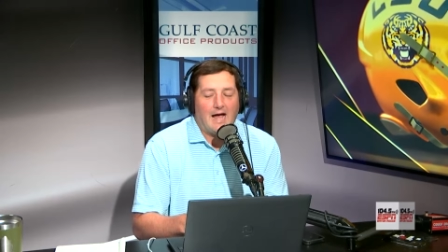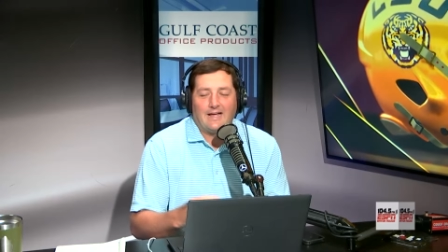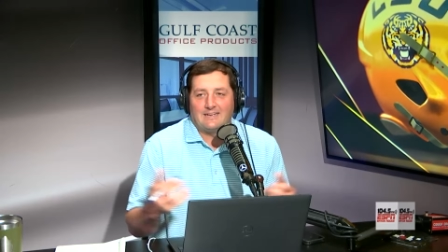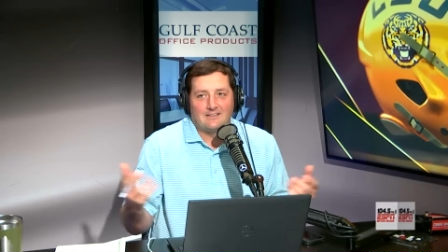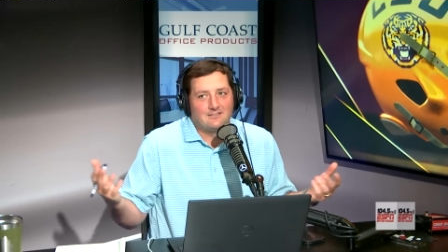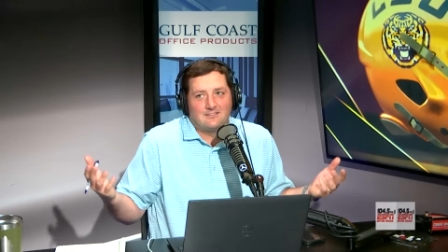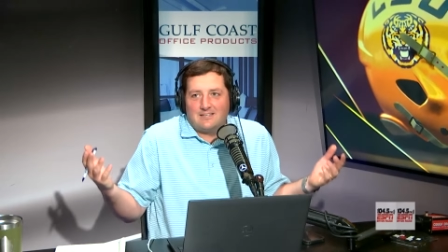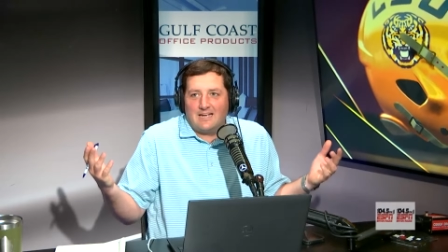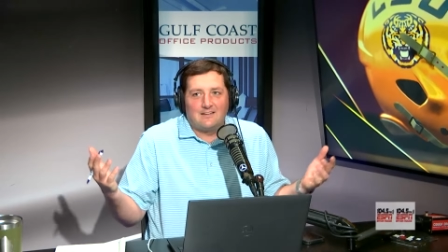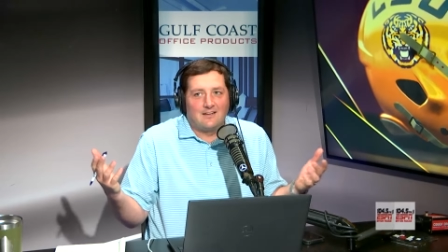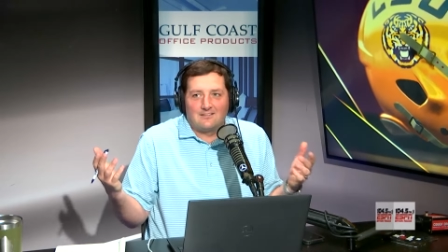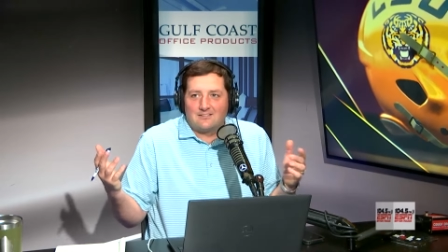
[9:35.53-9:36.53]
I can
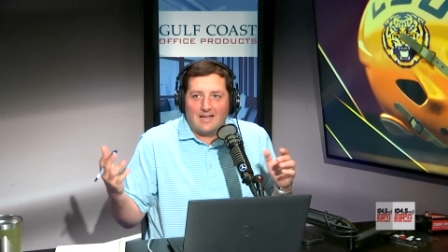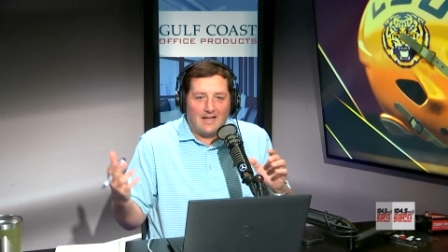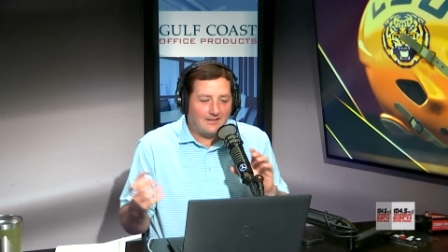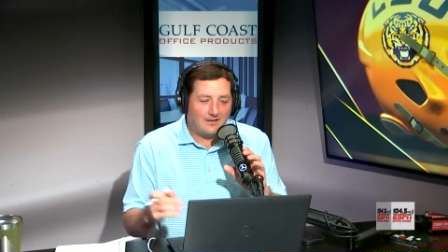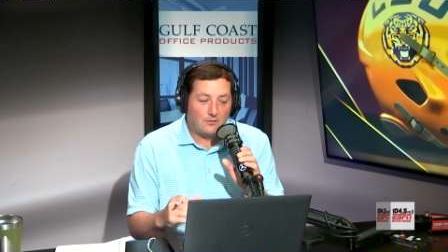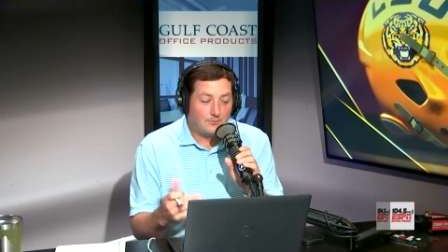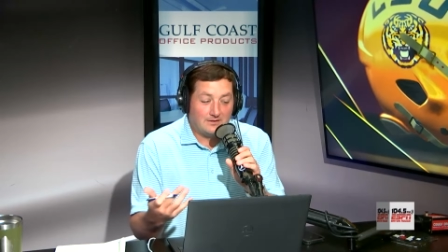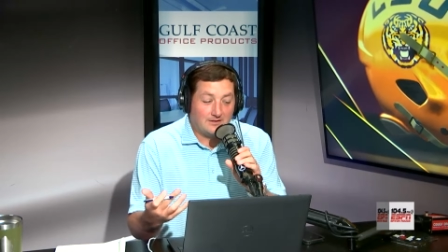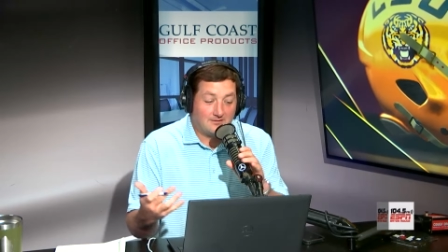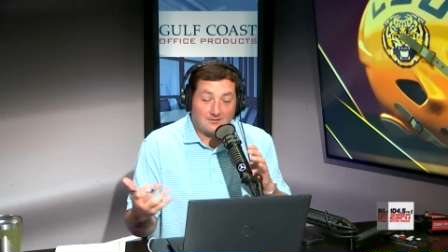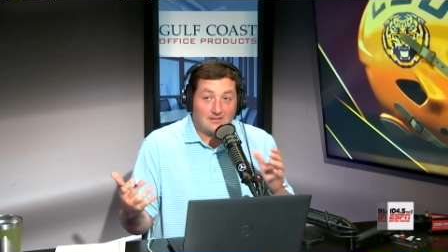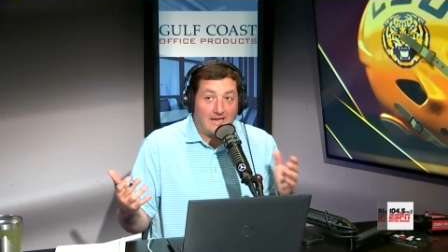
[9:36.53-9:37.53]
say this. I don't mean
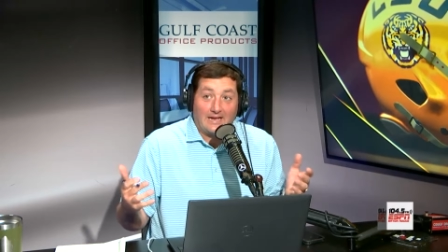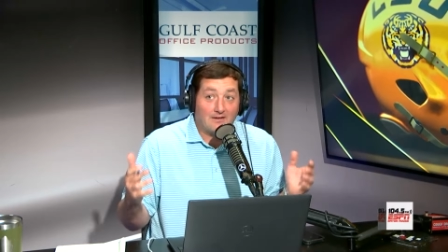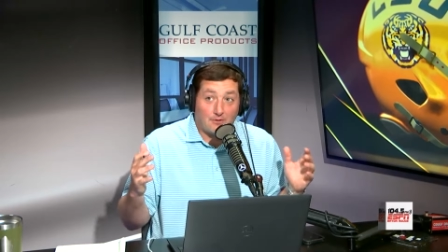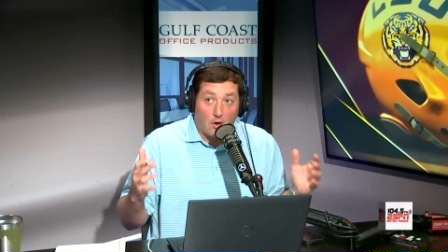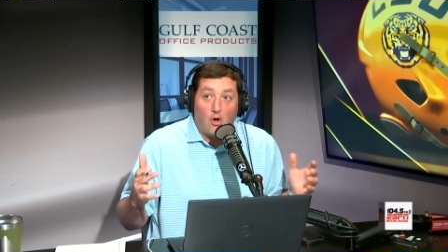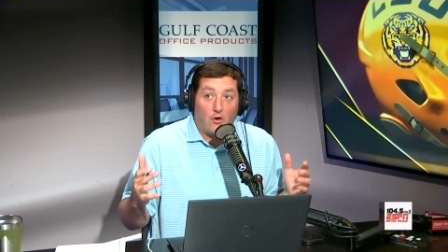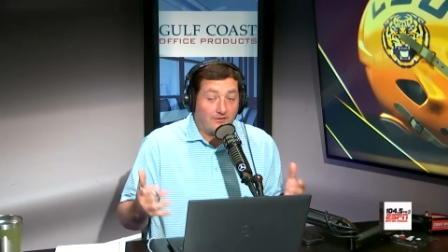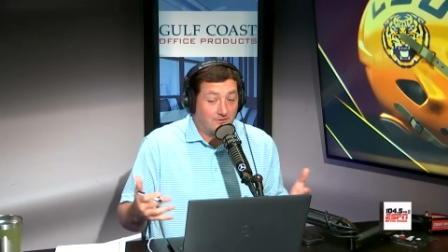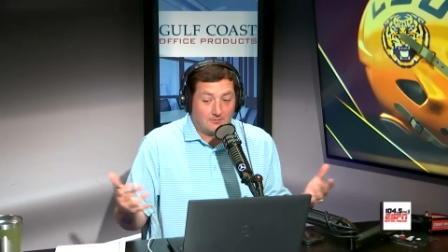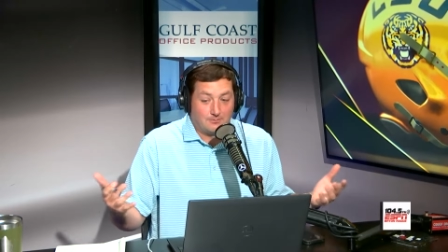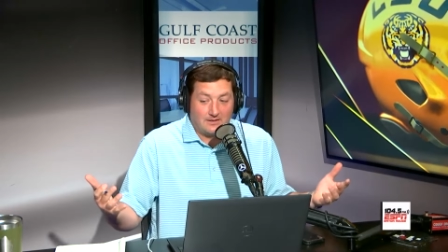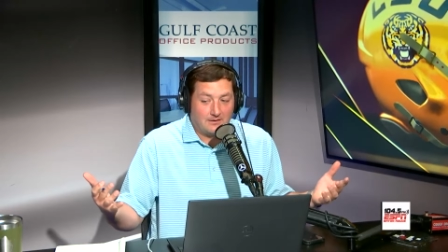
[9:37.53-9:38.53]
this as a negative at all. I
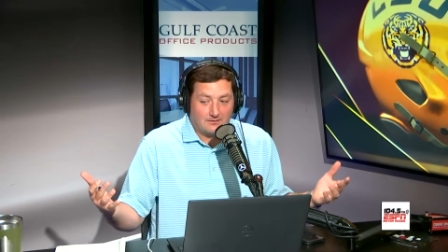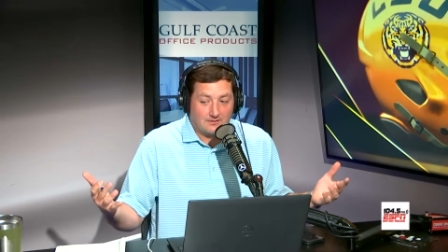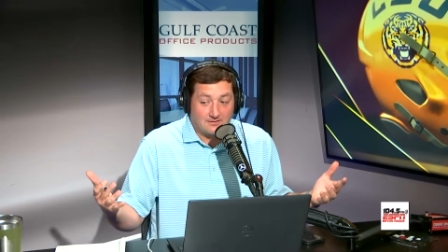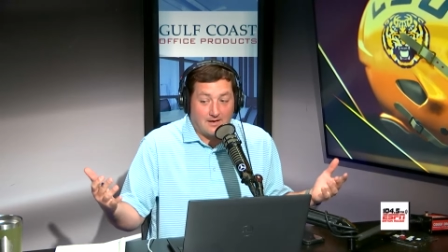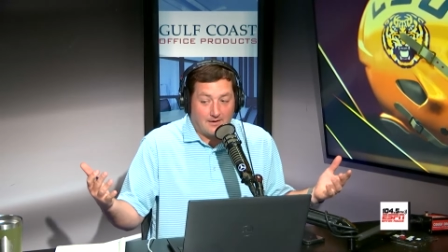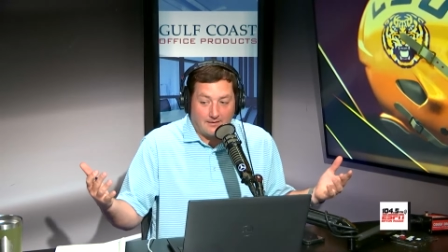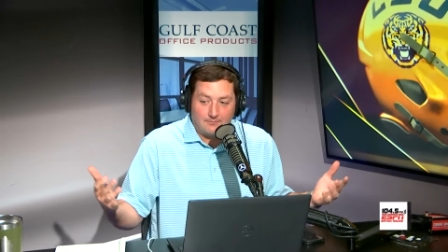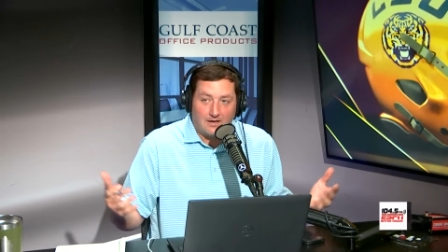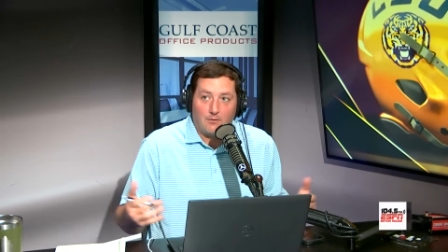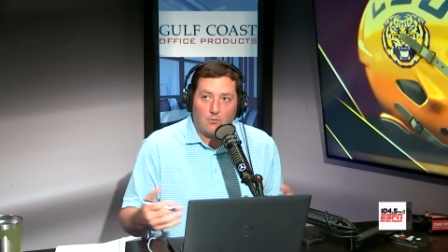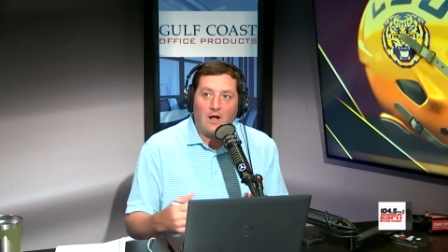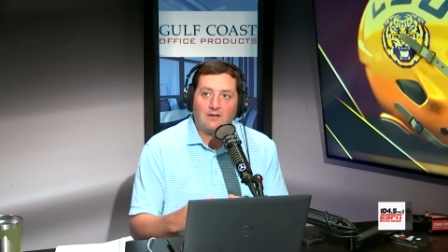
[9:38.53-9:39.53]
just mean it because
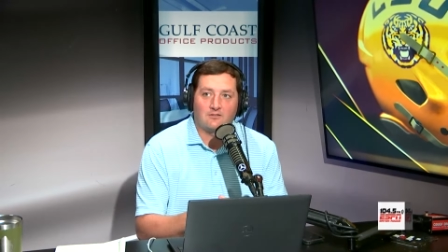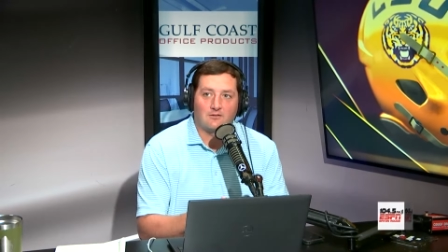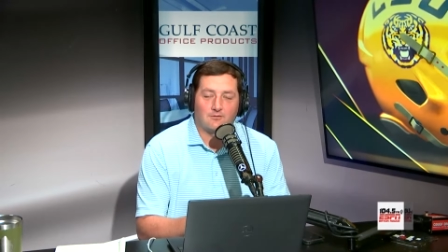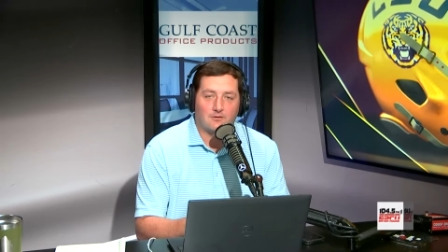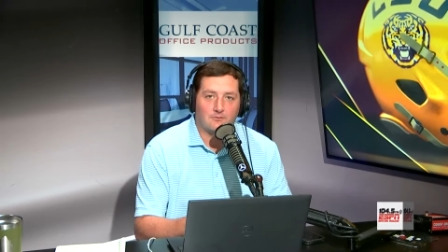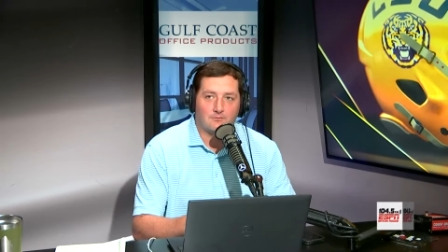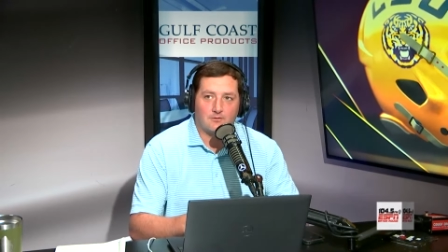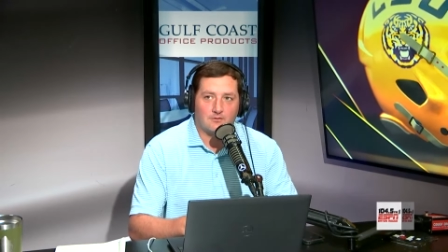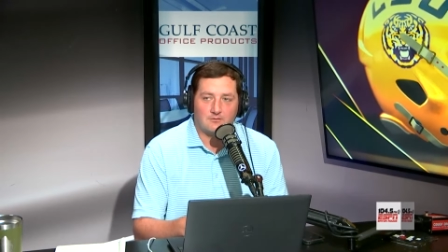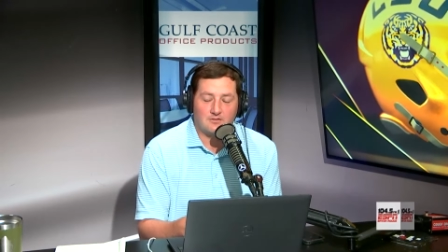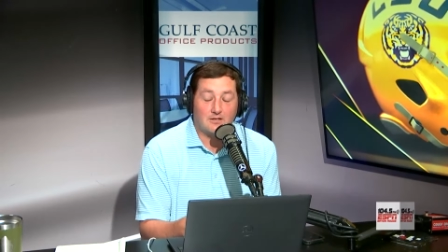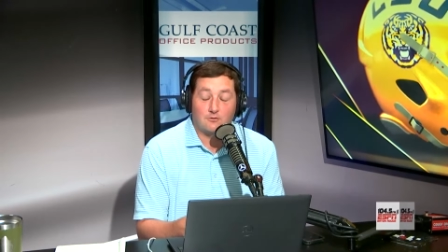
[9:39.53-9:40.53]
I watched it
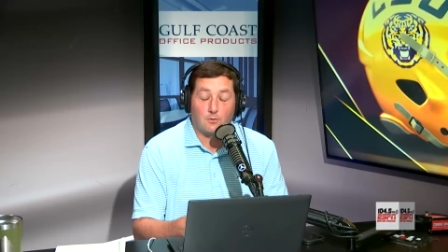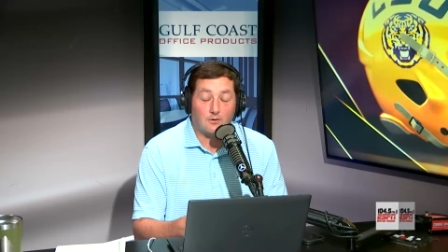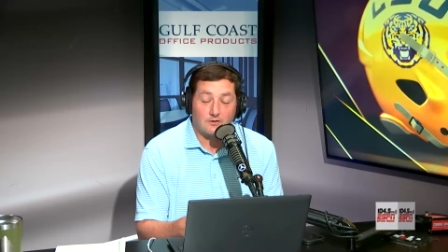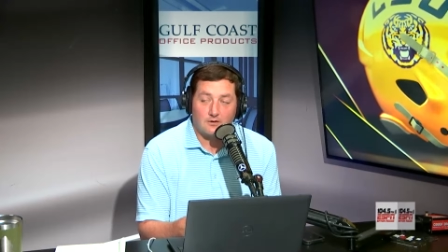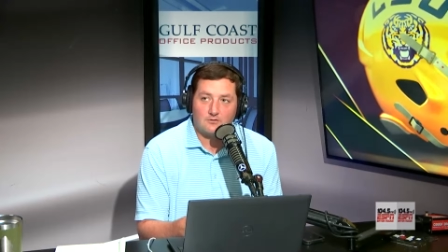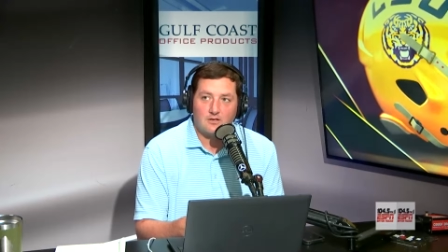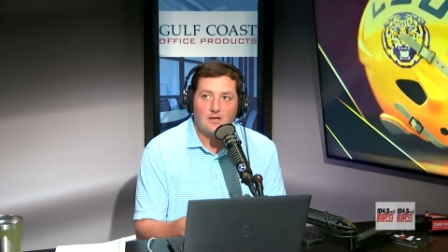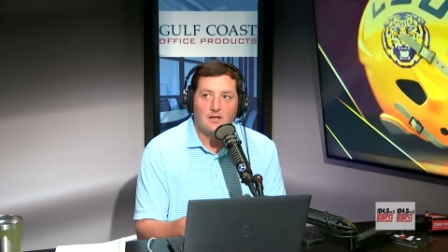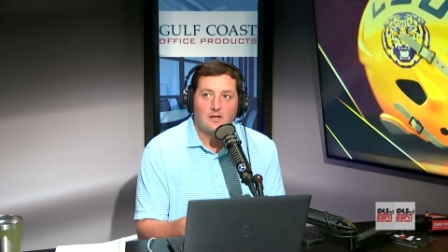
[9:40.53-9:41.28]
for 10, 12 years.